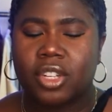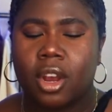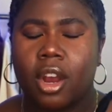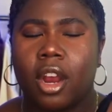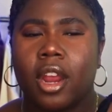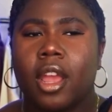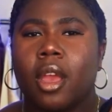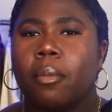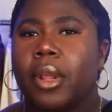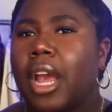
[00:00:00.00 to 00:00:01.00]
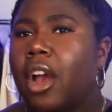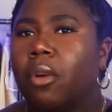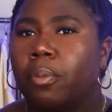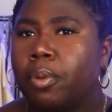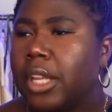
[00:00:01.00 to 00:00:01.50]
car, but I'll
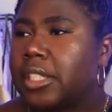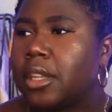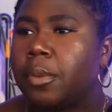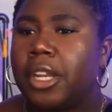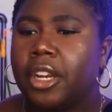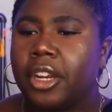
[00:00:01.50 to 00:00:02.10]
place it up here.